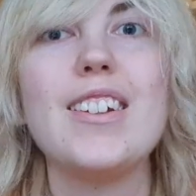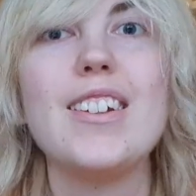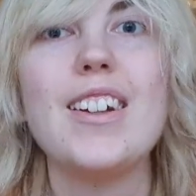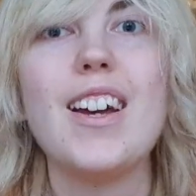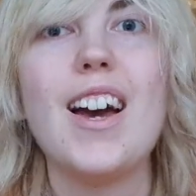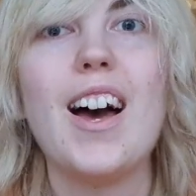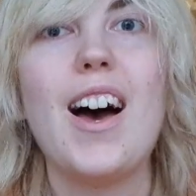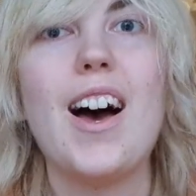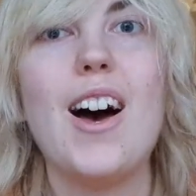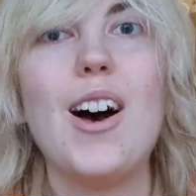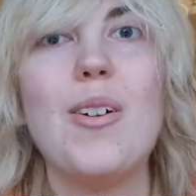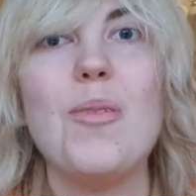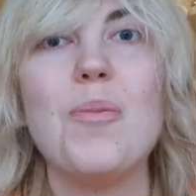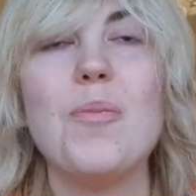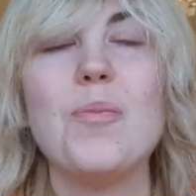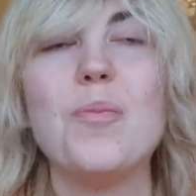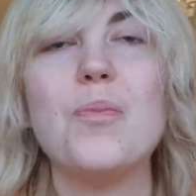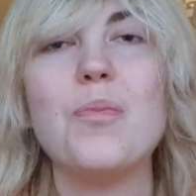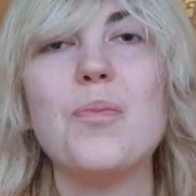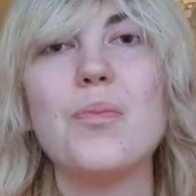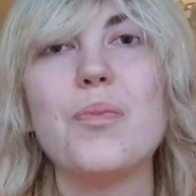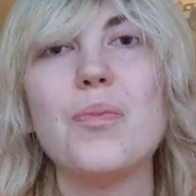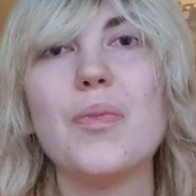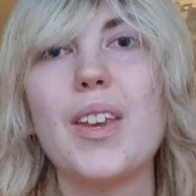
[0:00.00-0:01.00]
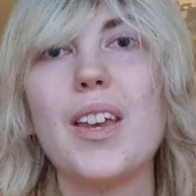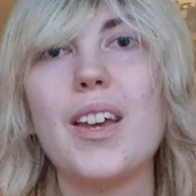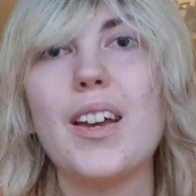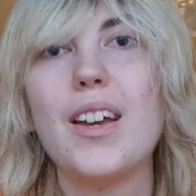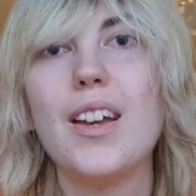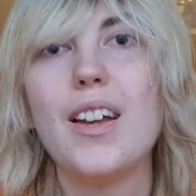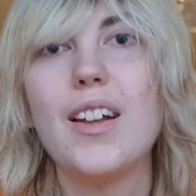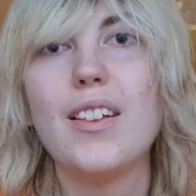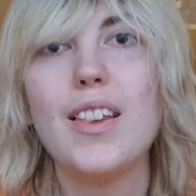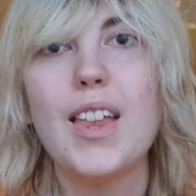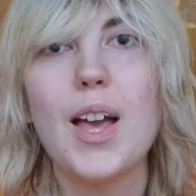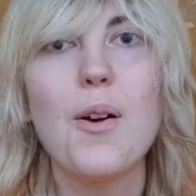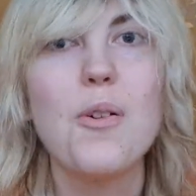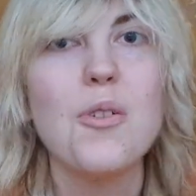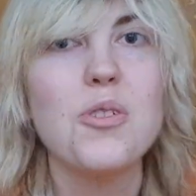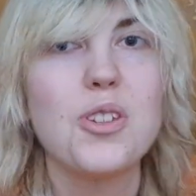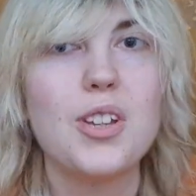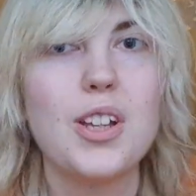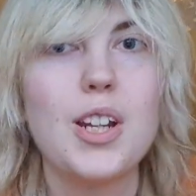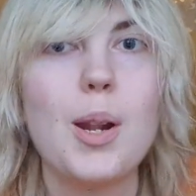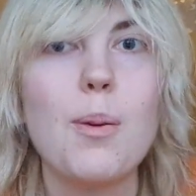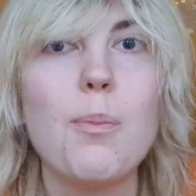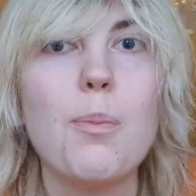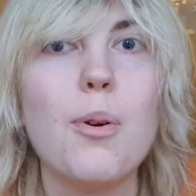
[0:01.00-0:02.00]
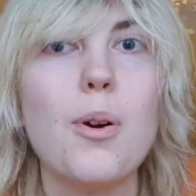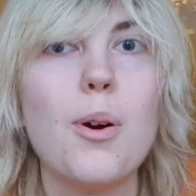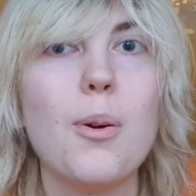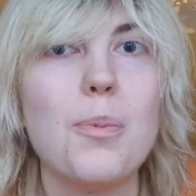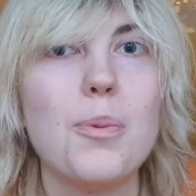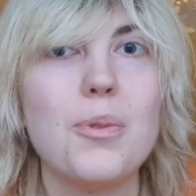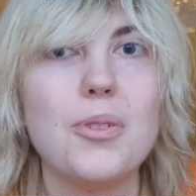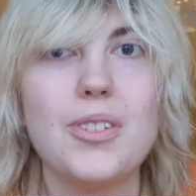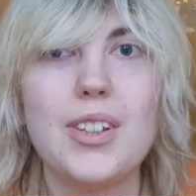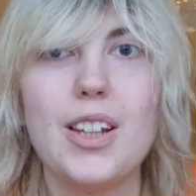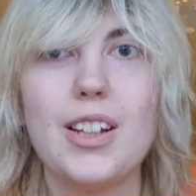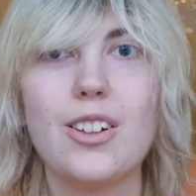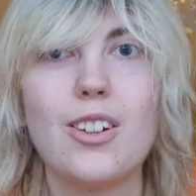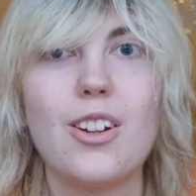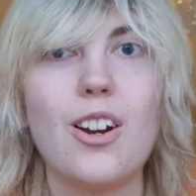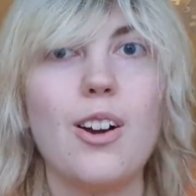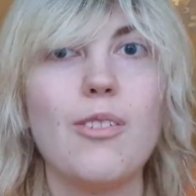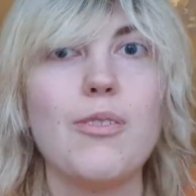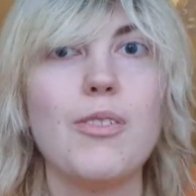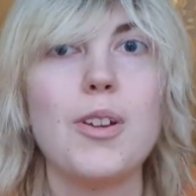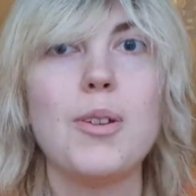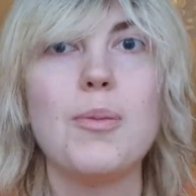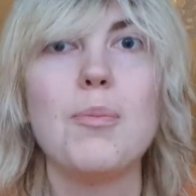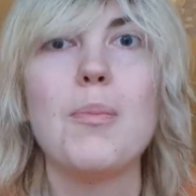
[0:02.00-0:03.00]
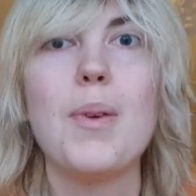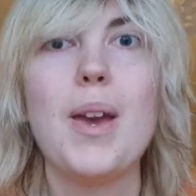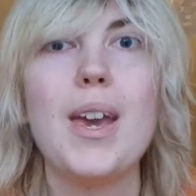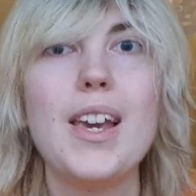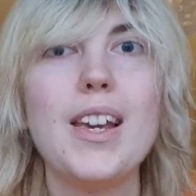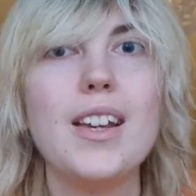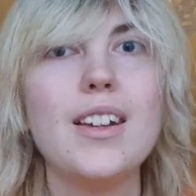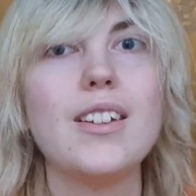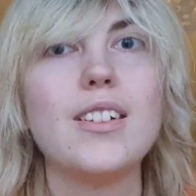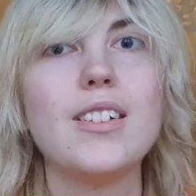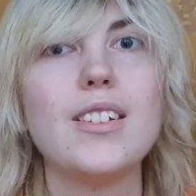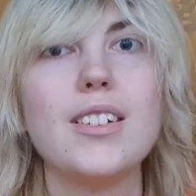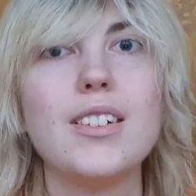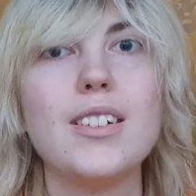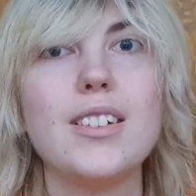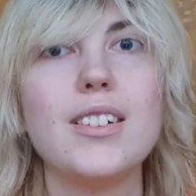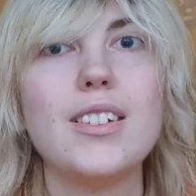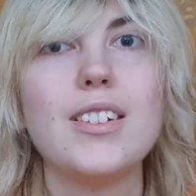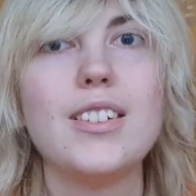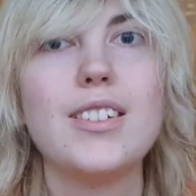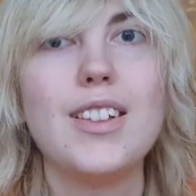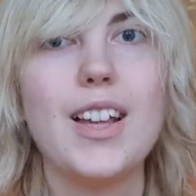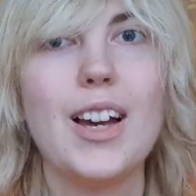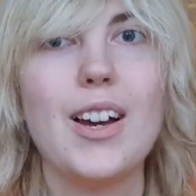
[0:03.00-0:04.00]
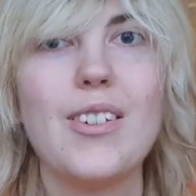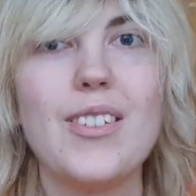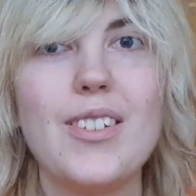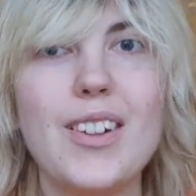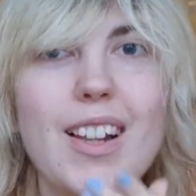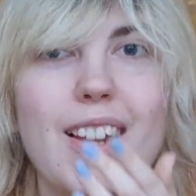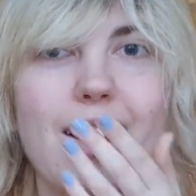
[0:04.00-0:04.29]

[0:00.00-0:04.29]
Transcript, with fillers: Um, that was not on purpose, that cough. It may sound,